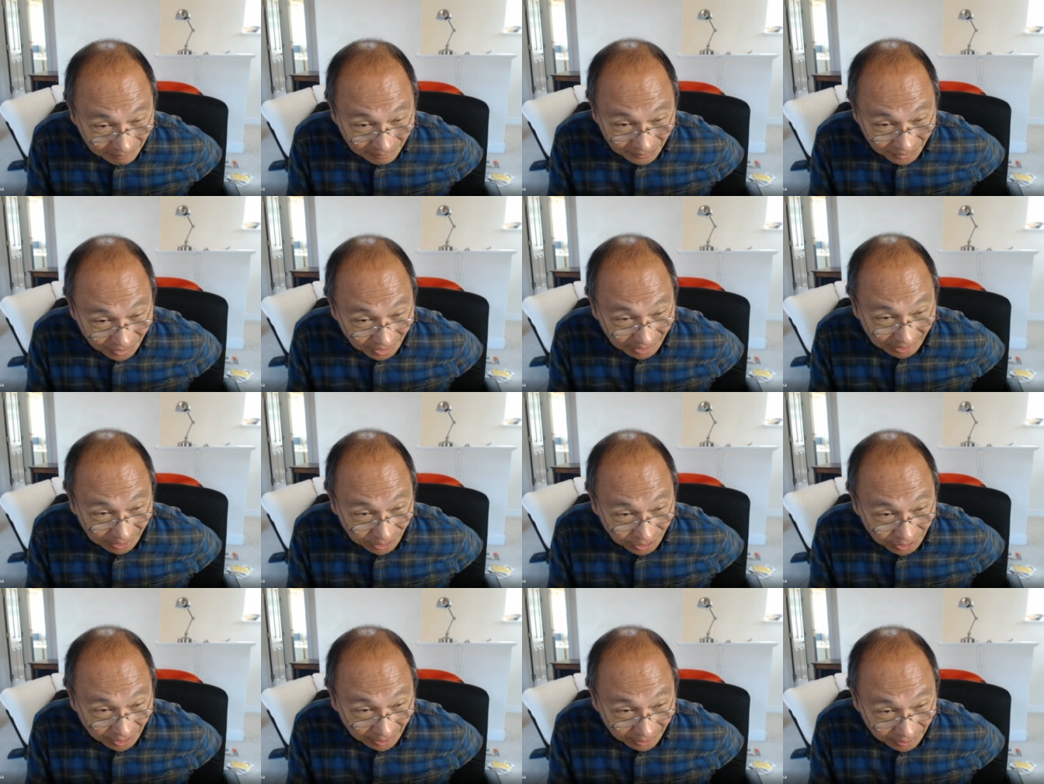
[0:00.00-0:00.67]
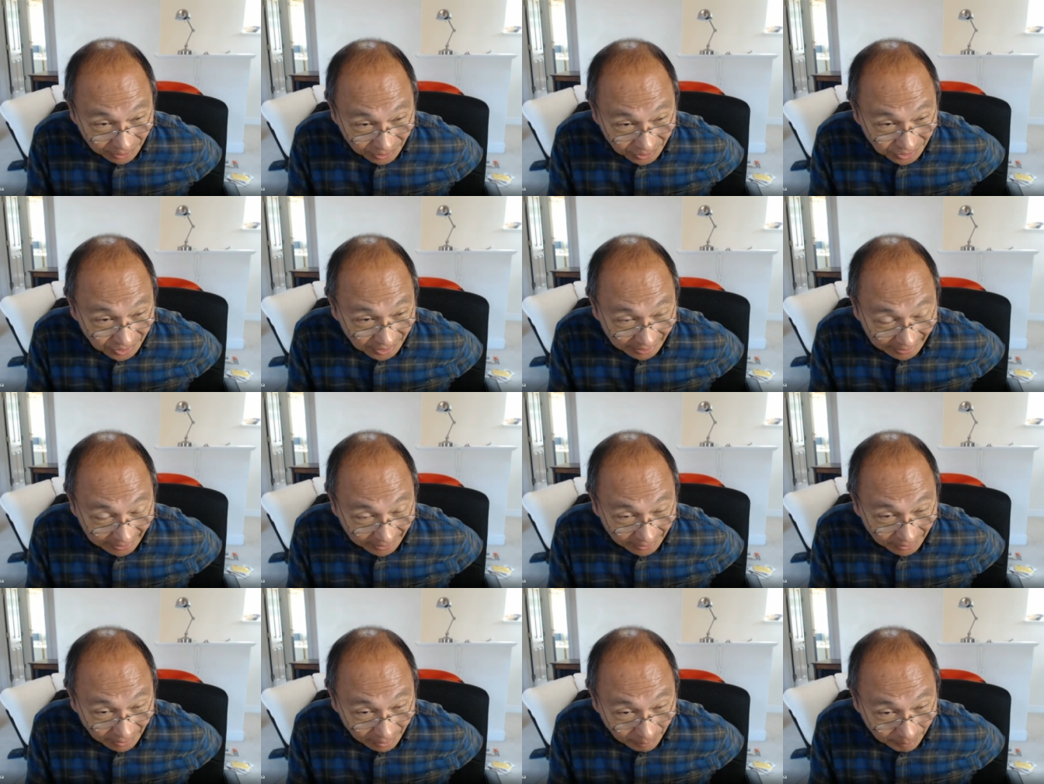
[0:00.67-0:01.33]
sketchy
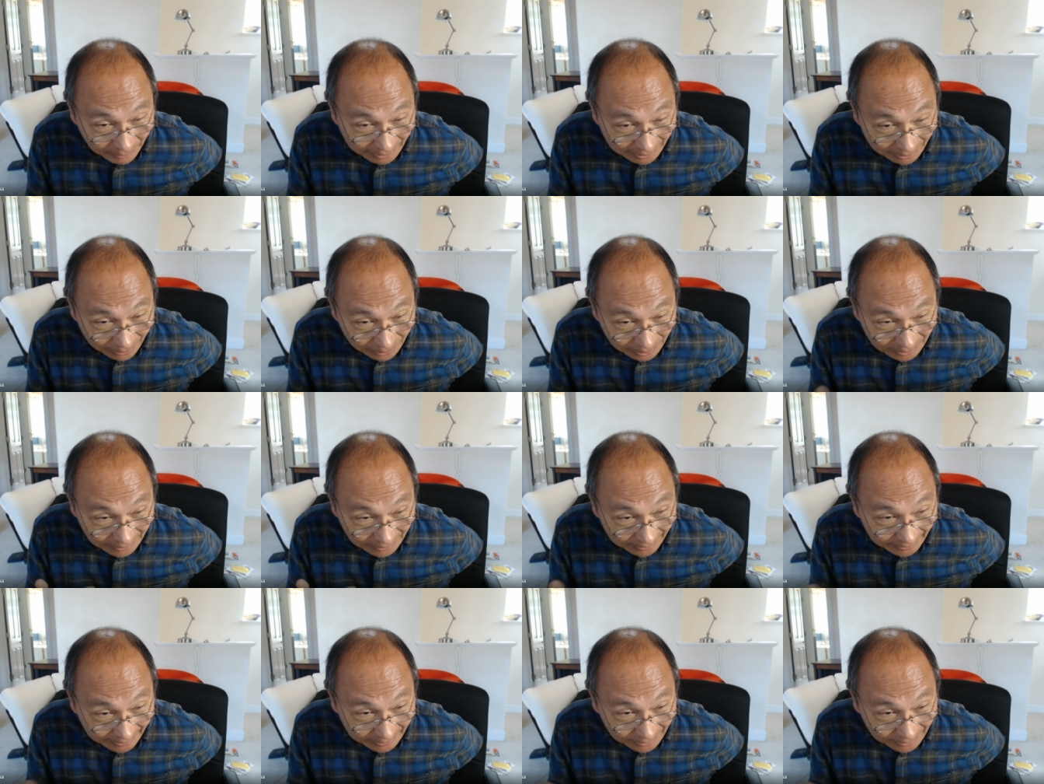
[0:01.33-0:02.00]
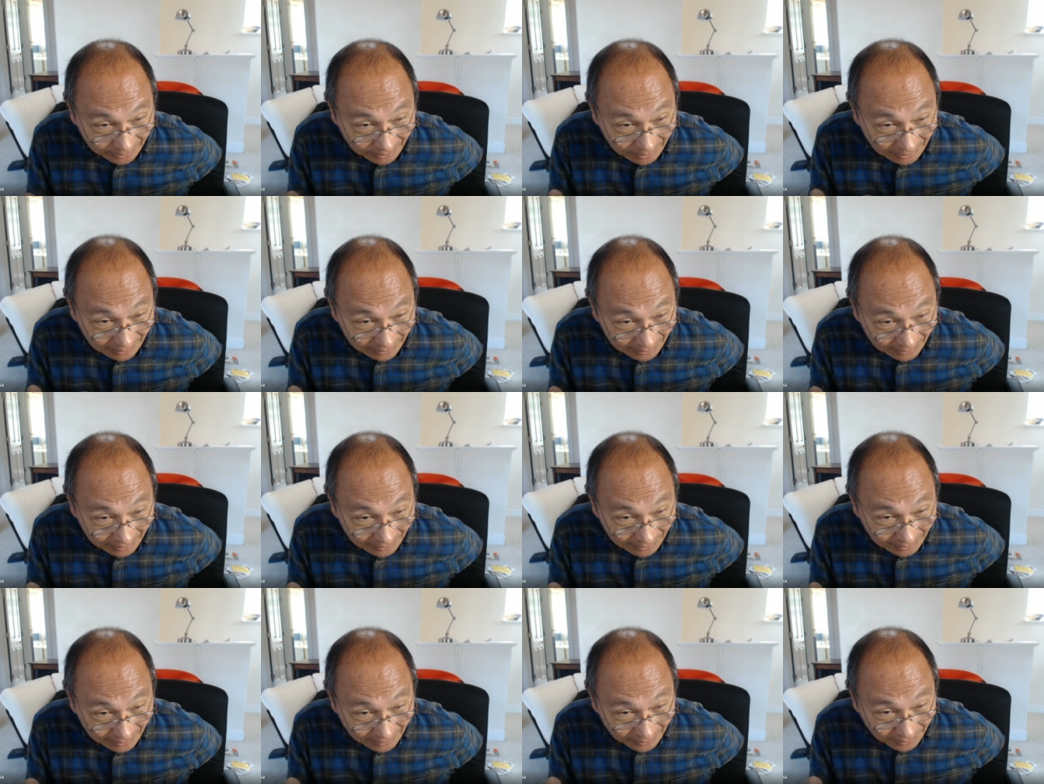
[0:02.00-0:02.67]
understanding about, and
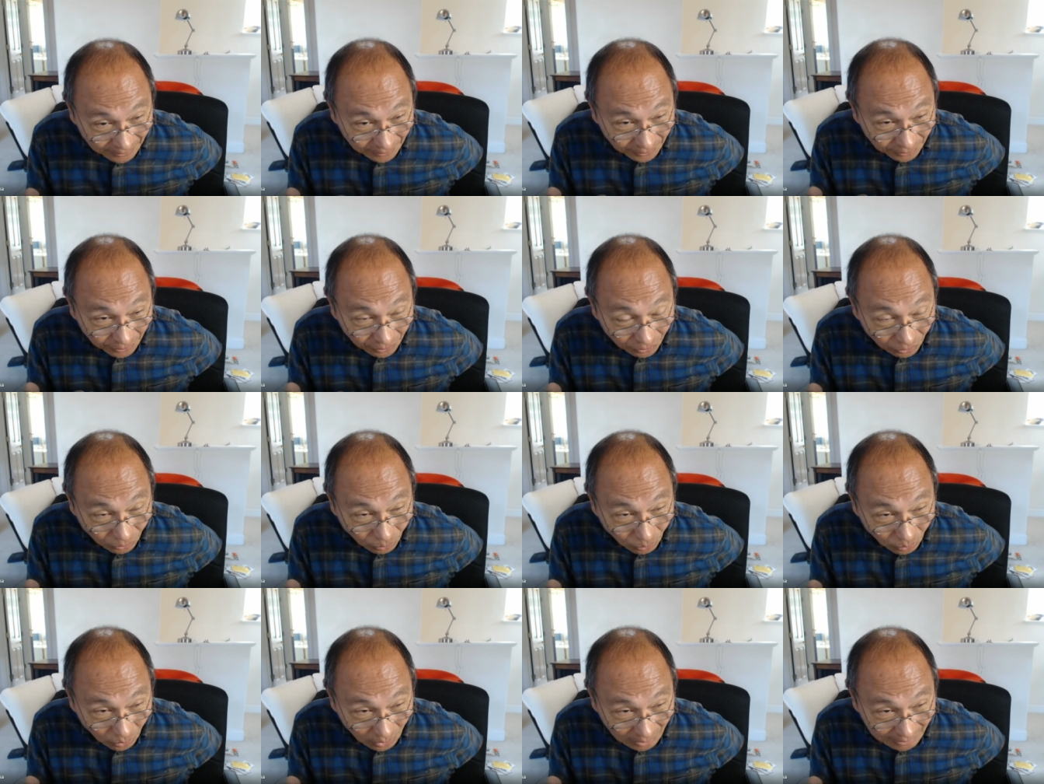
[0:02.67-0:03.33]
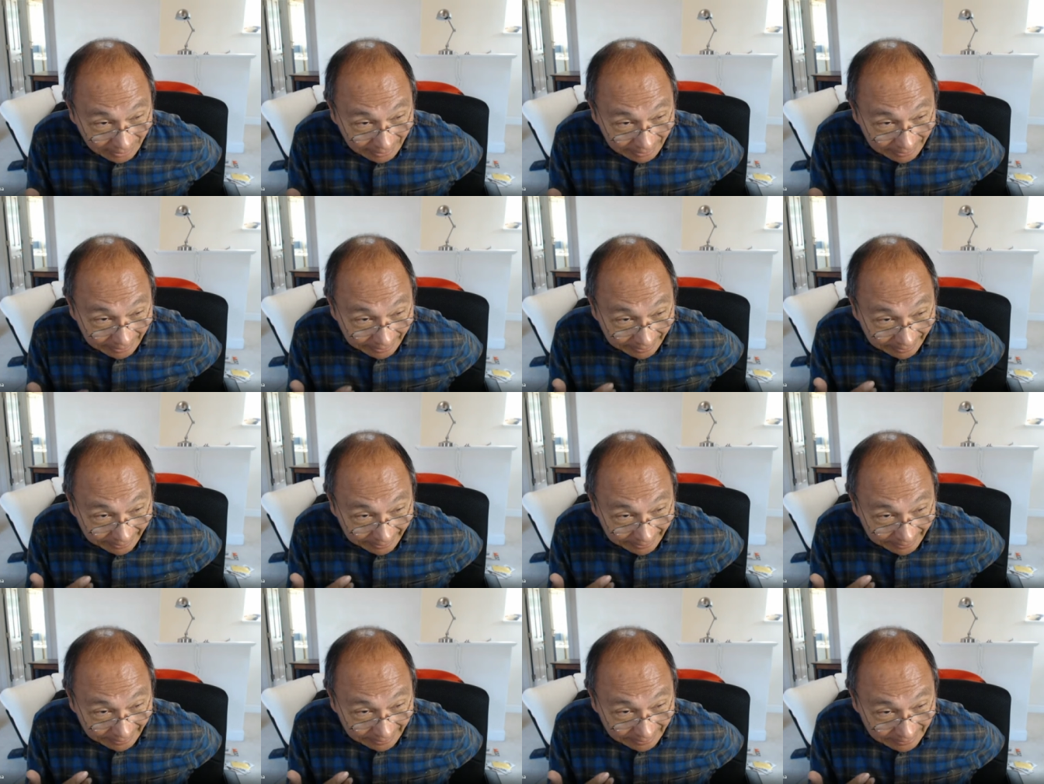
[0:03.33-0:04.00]
you know
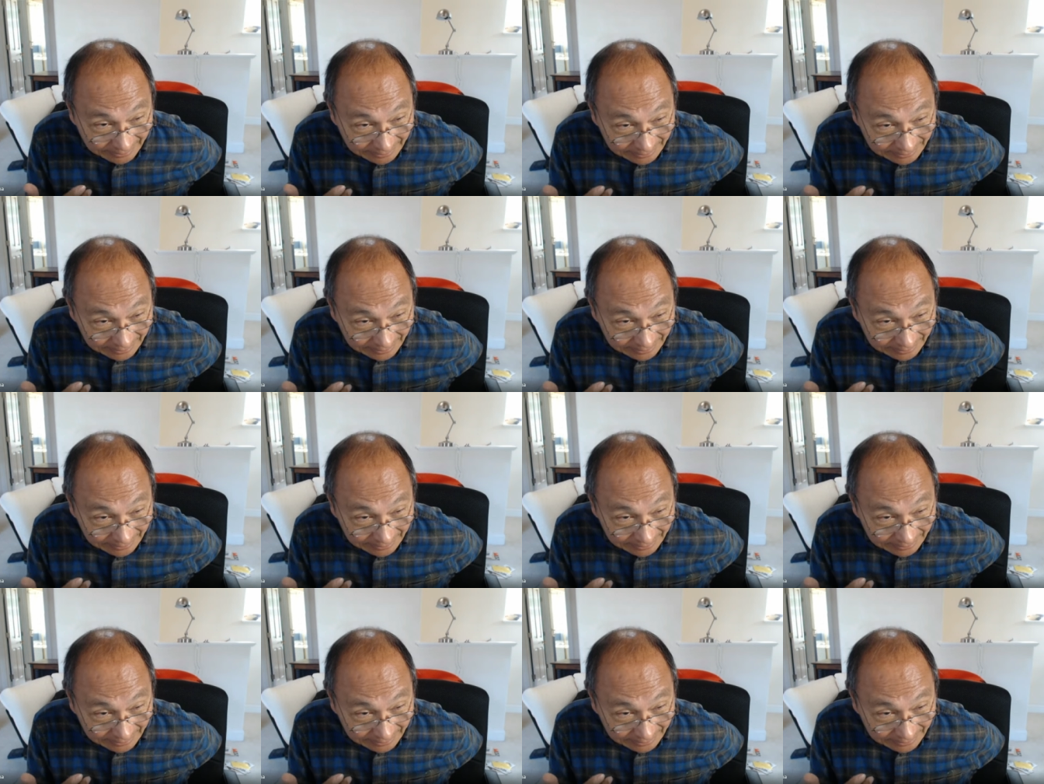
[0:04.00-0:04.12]
why